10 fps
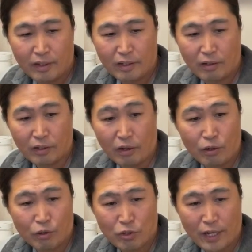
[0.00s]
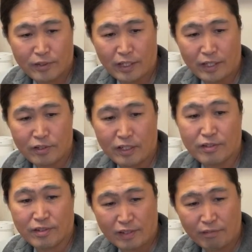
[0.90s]
Okay. Oh, John said he's in
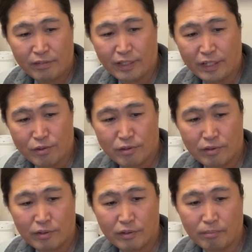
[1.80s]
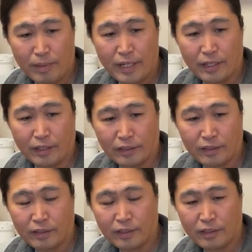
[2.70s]
seven days. Man,
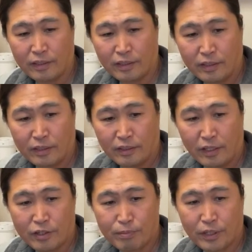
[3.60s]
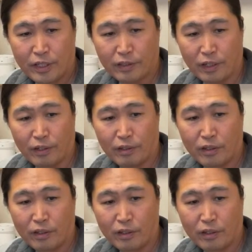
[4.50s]
that's pretty good though.